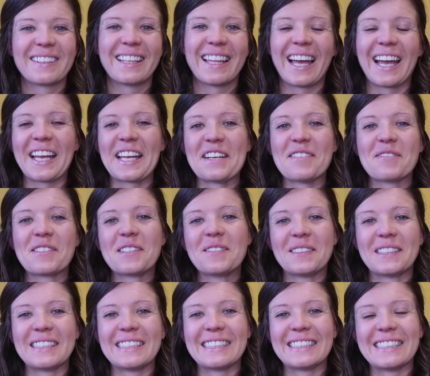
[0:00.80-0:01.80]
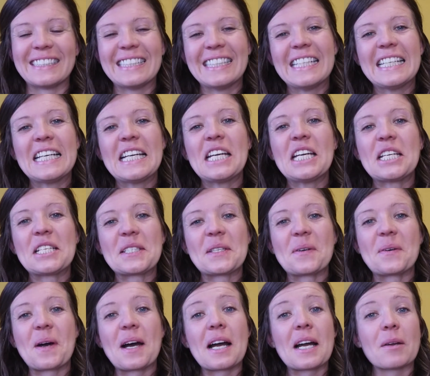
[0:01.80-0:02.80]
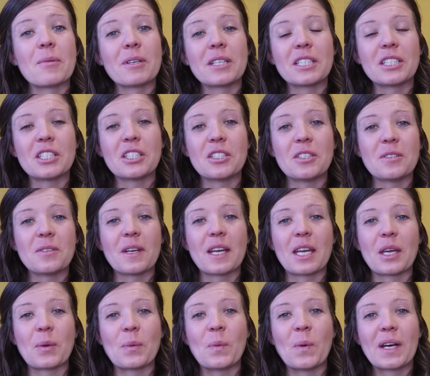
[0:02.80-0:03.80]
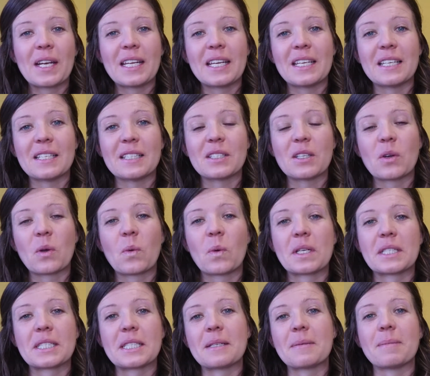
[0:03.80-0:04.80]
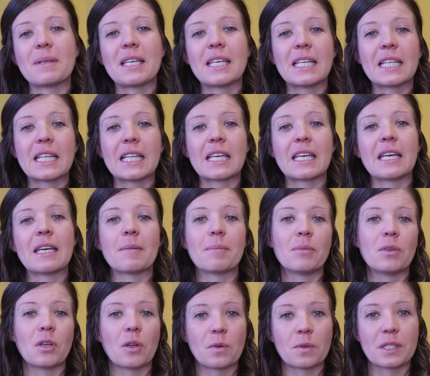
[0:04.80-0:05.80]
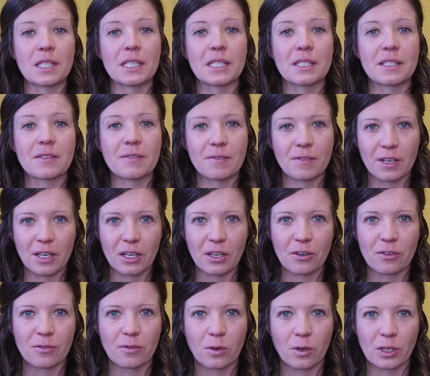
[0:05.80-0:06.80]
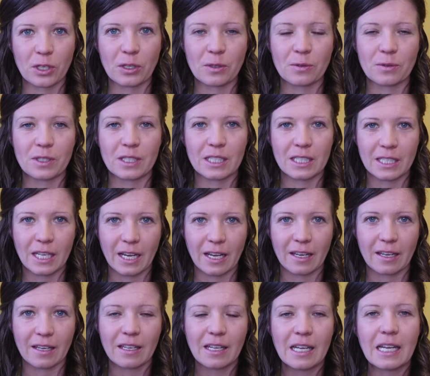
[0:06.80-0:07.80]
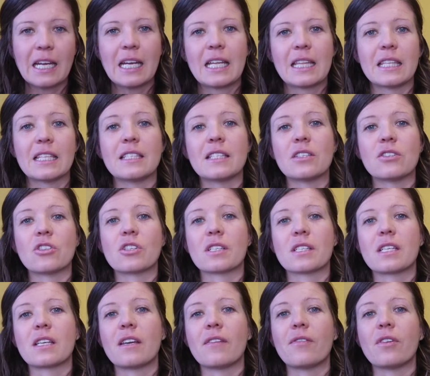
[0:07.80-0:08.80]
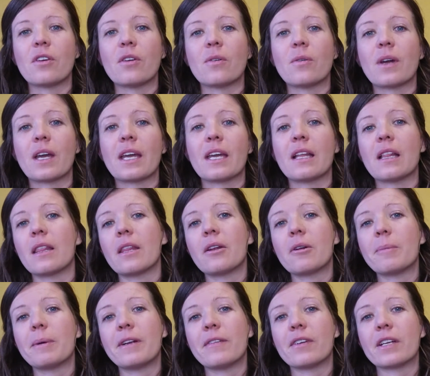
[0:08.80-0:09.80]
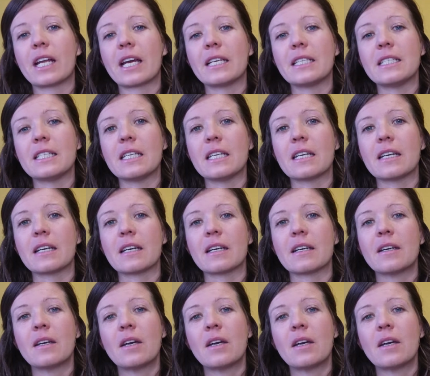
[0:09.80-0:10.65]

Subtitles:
Hi everyone. So I wanted to do a what is quantum healing hypnosis video for you today. This is just to give you a little bit of an idea